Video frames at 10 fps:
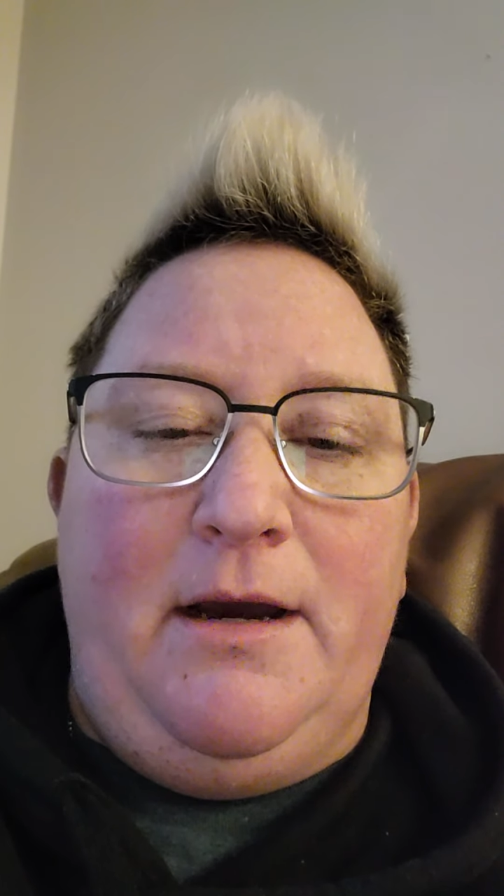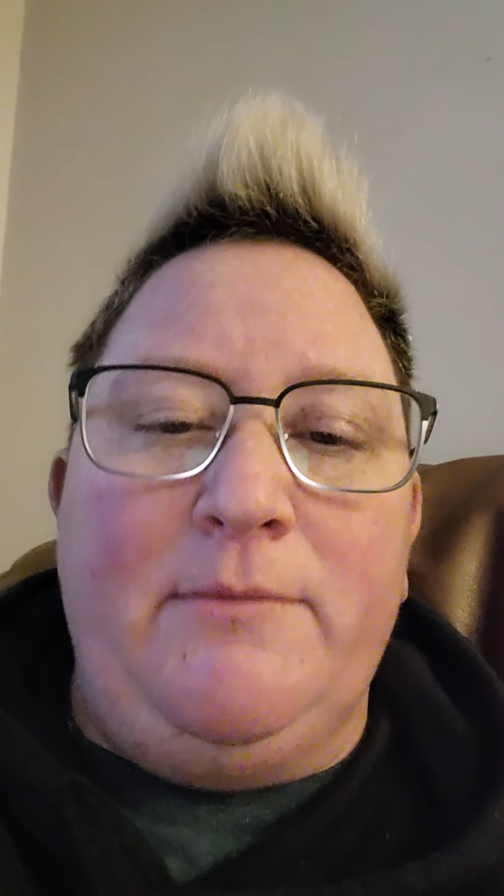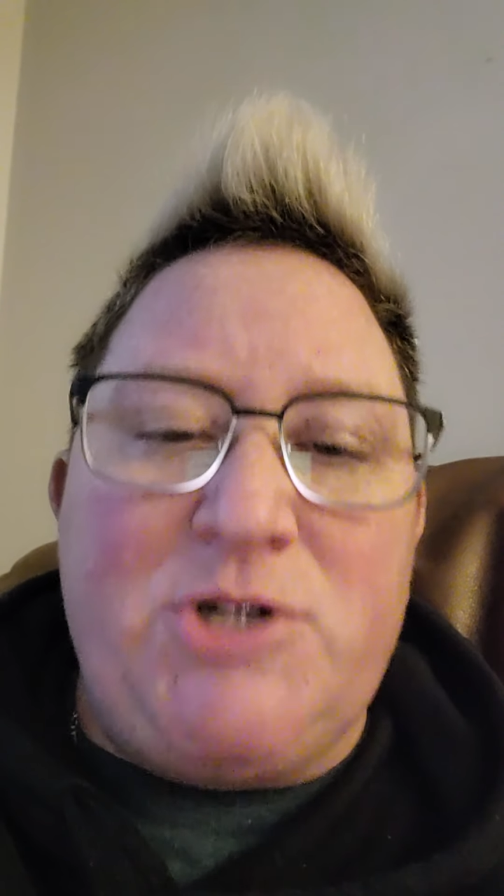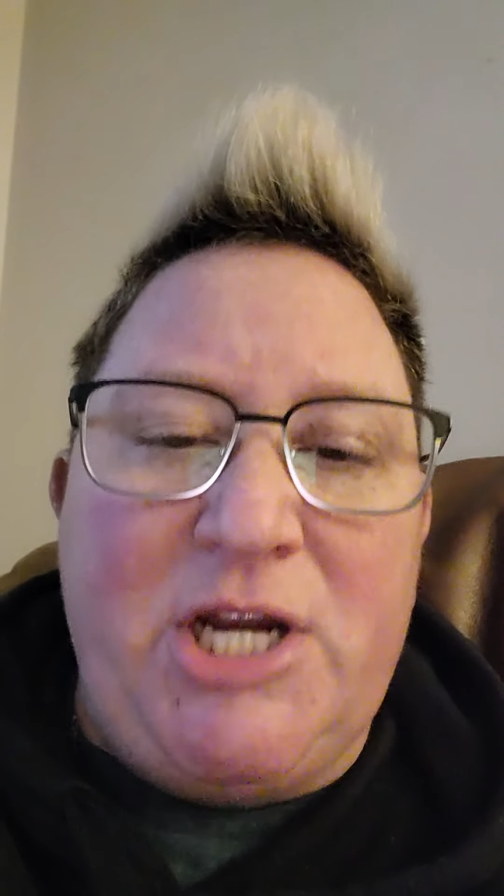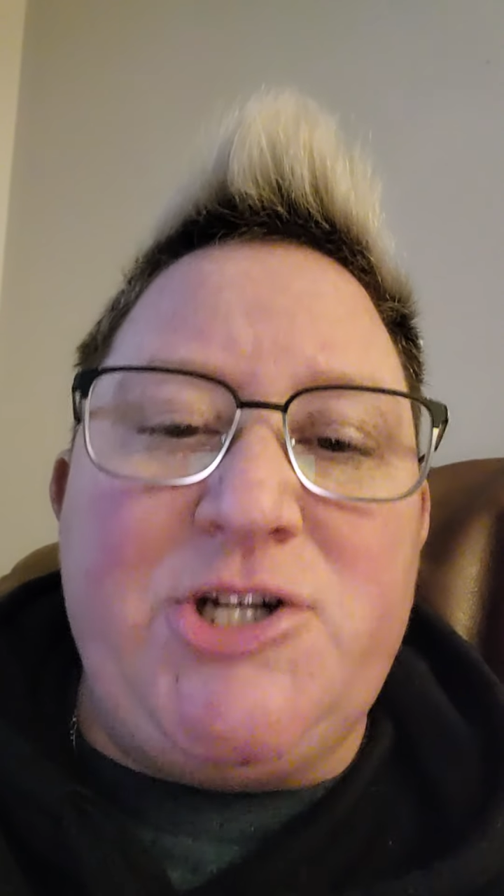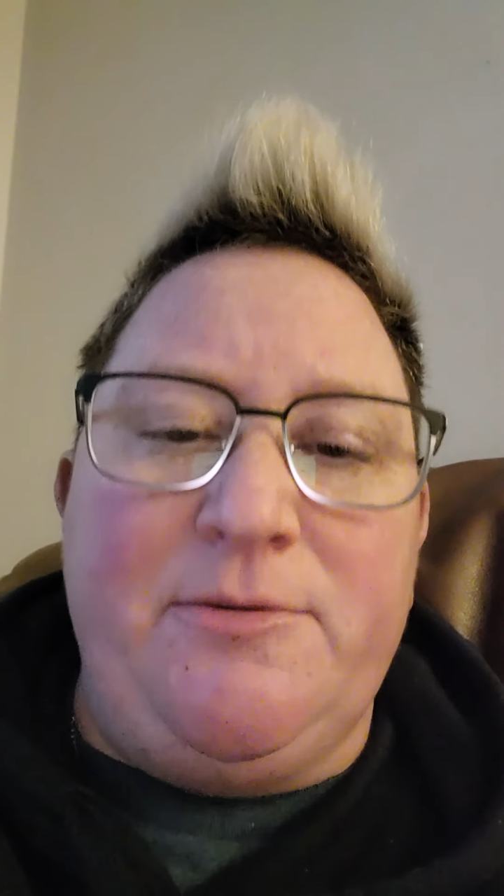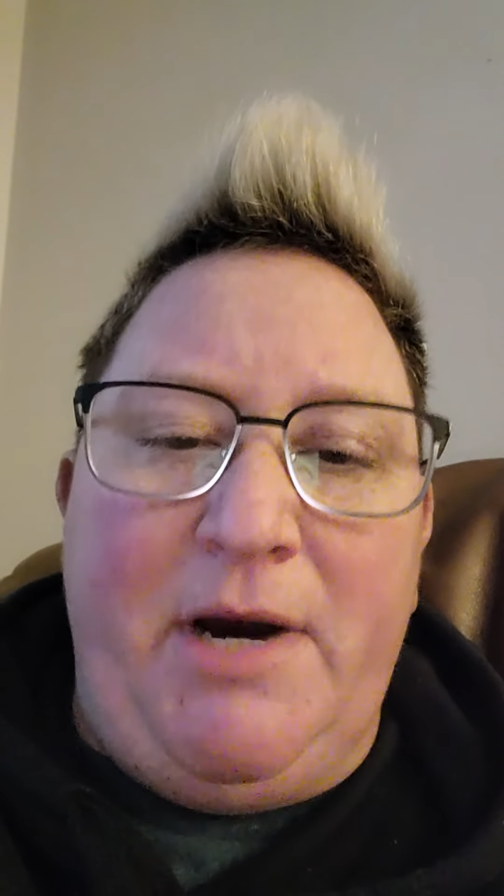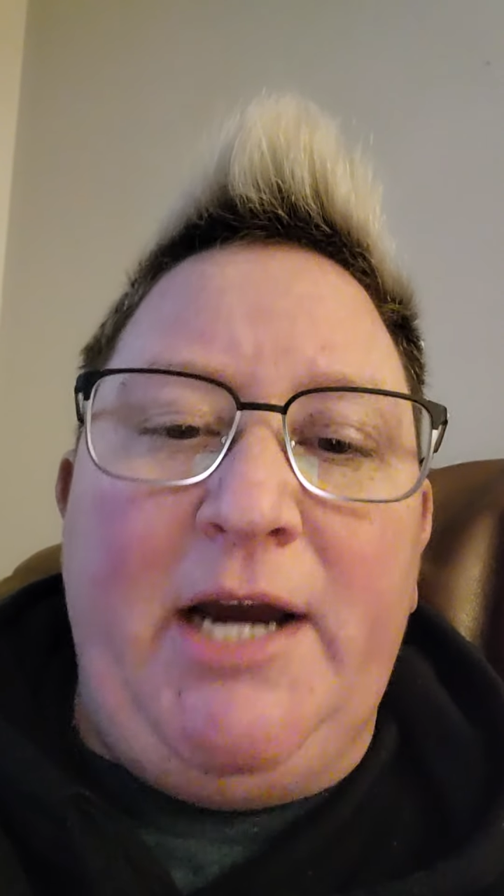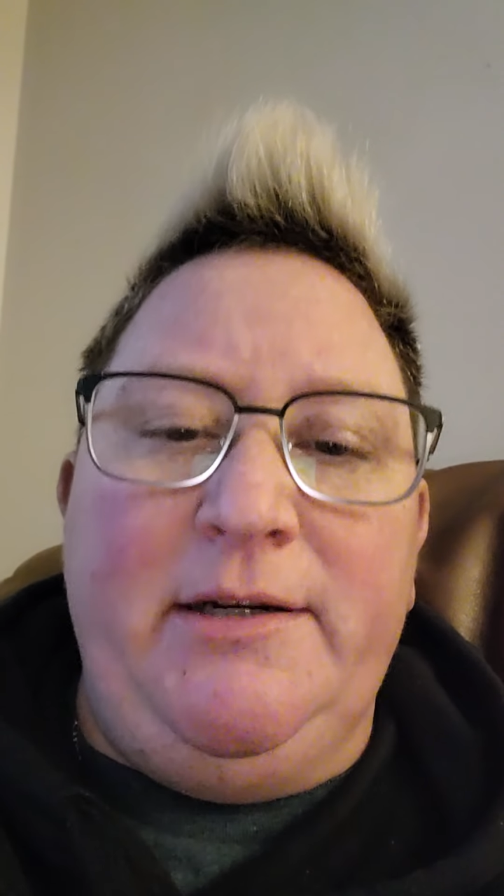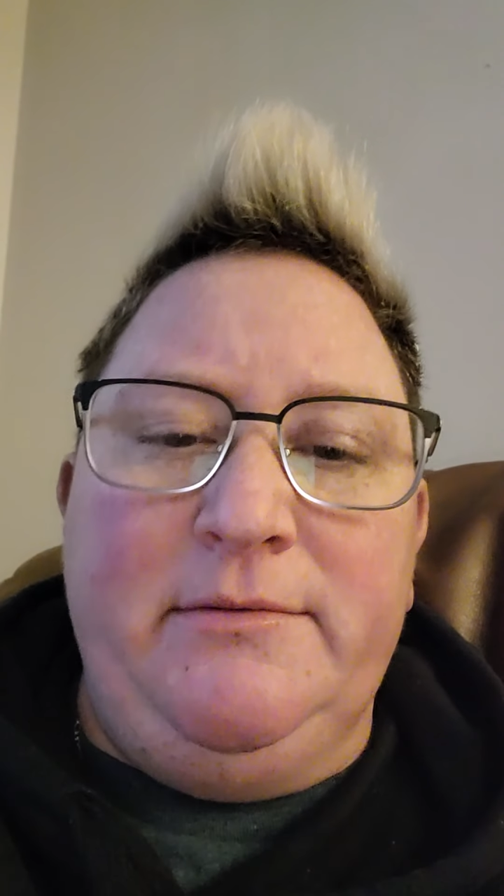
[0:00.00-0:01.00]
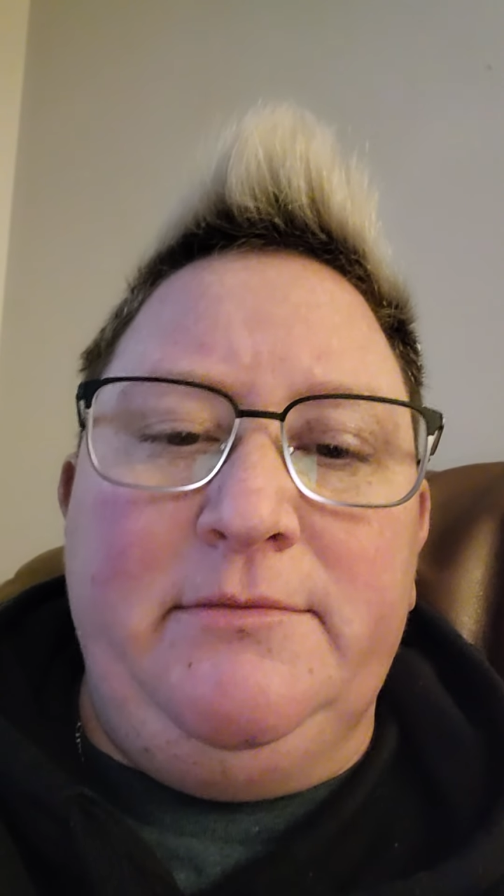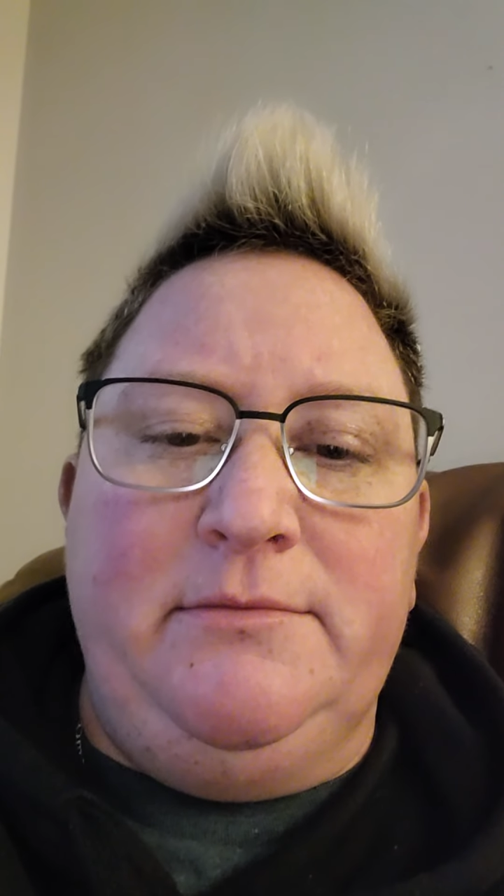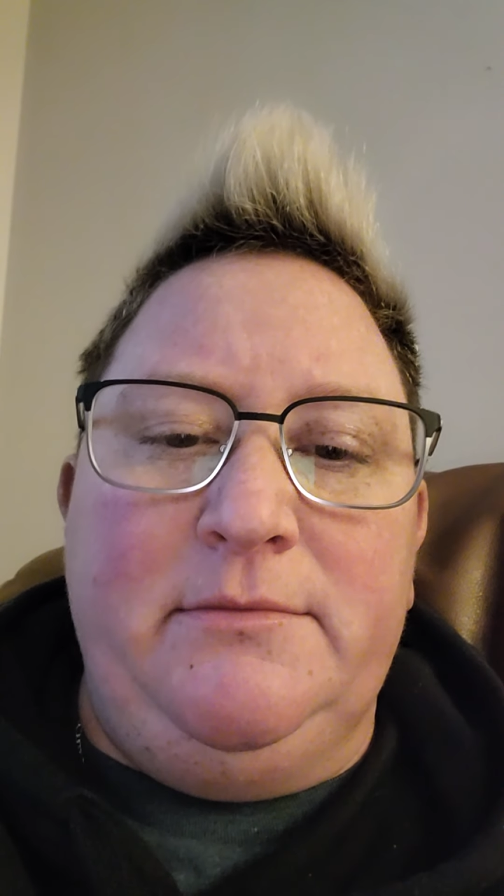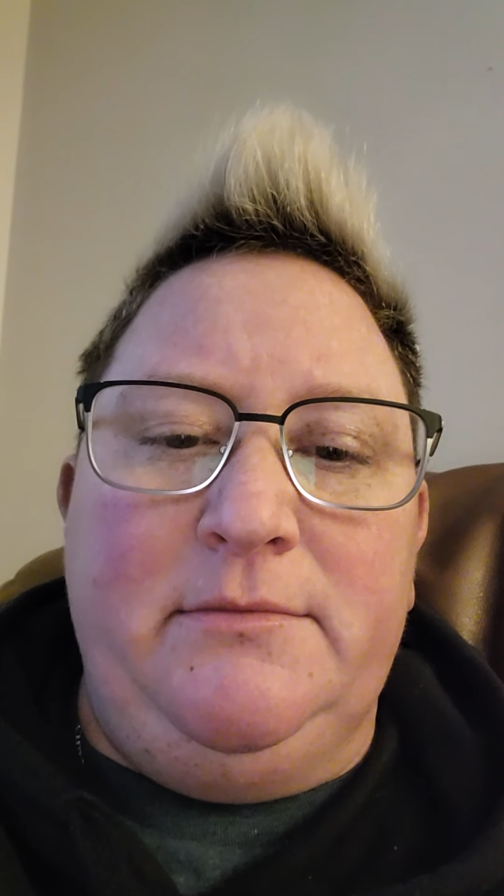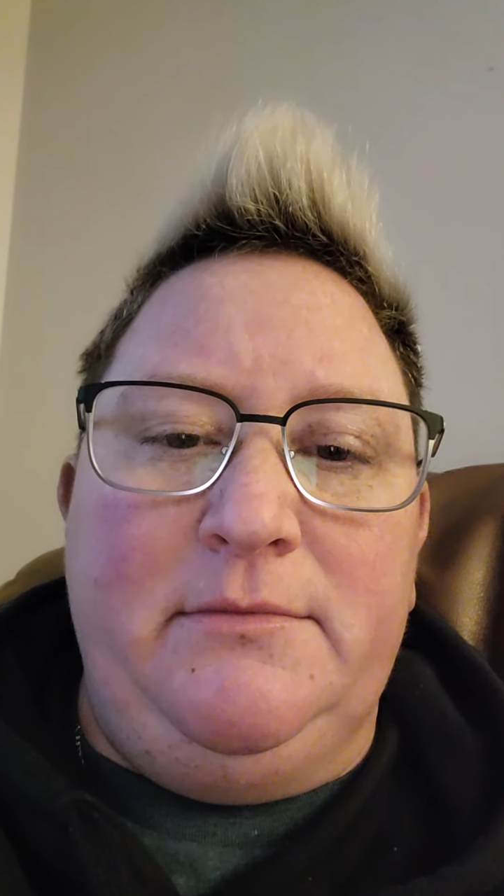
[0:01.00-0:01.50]
I'm changing mine,
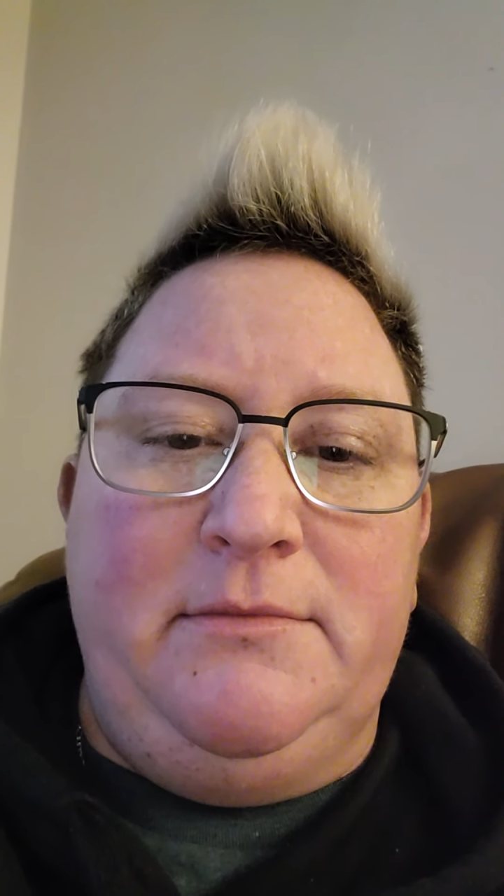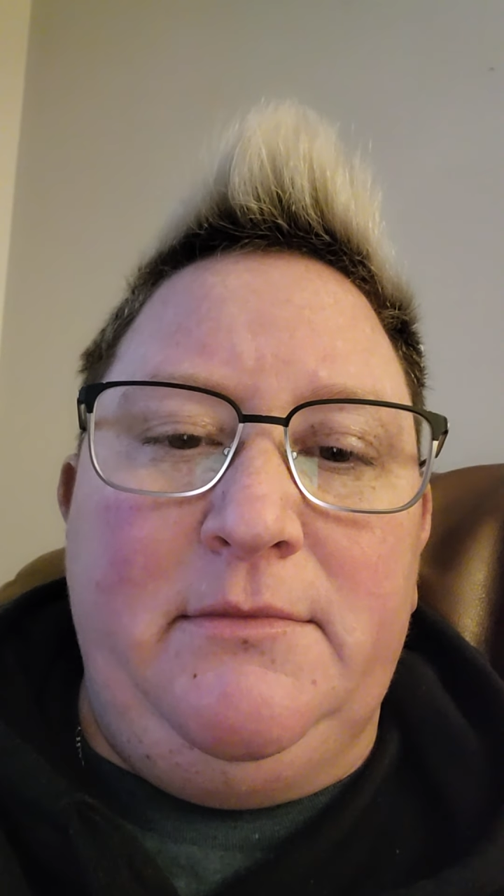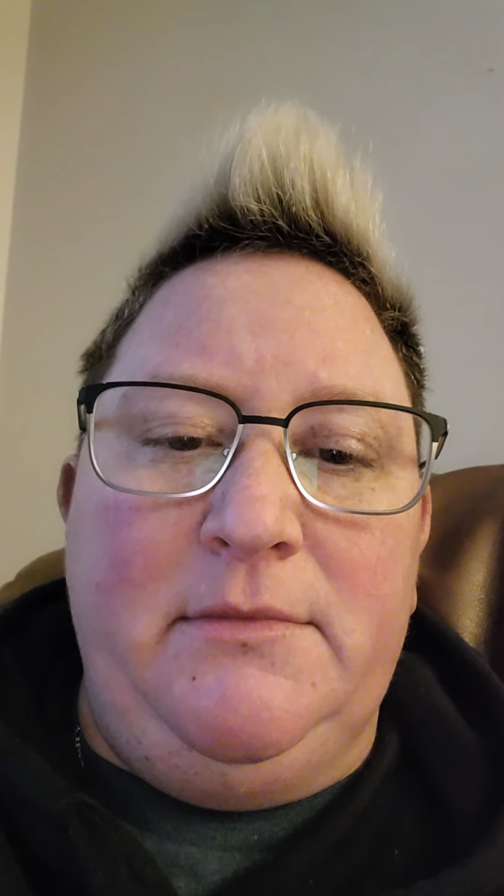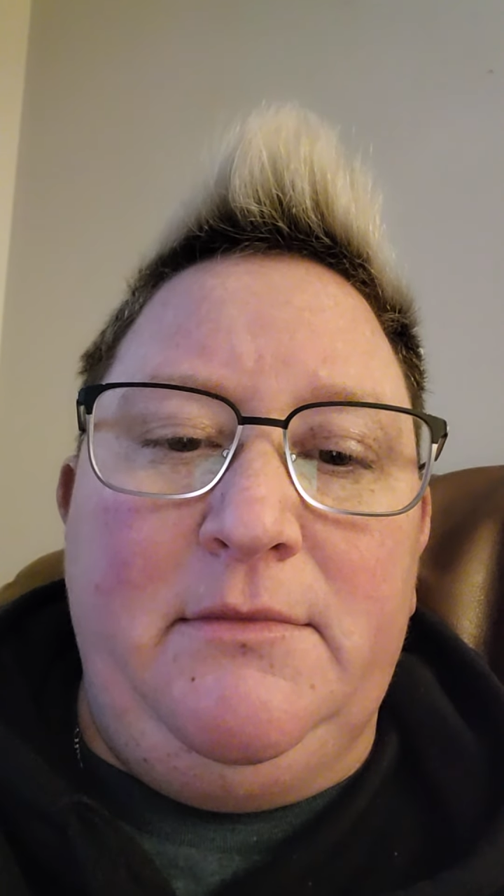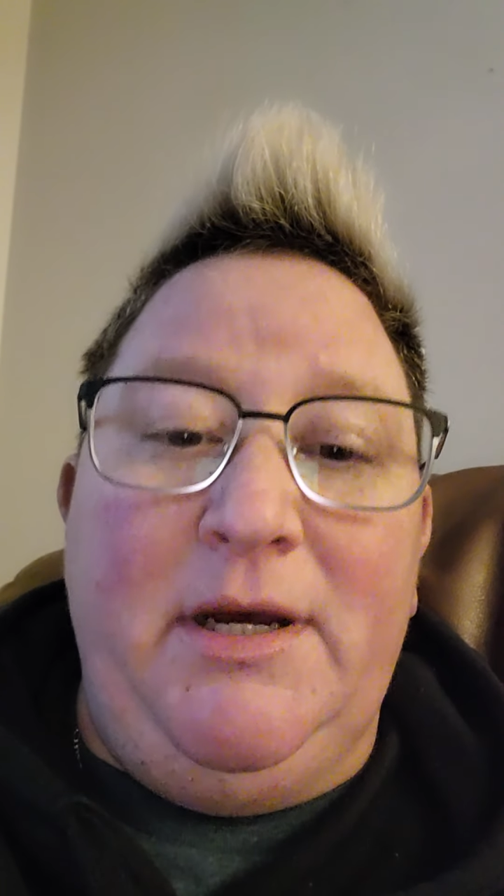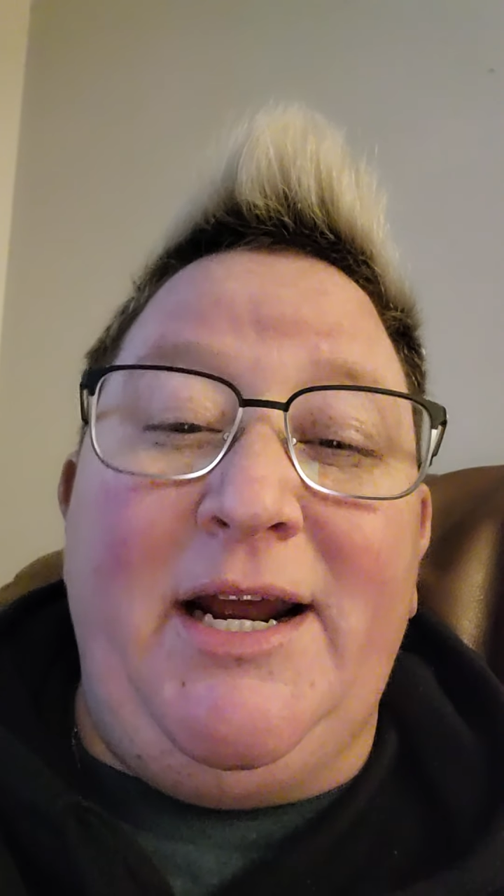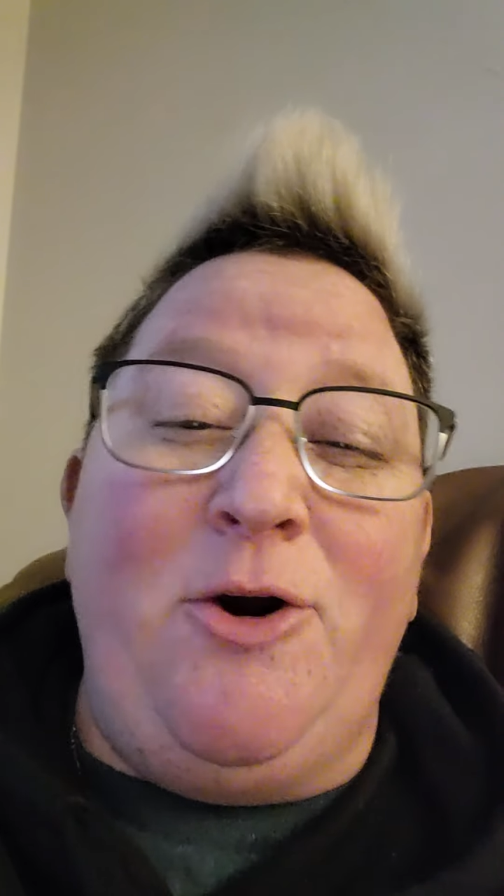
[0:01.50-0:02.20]
and I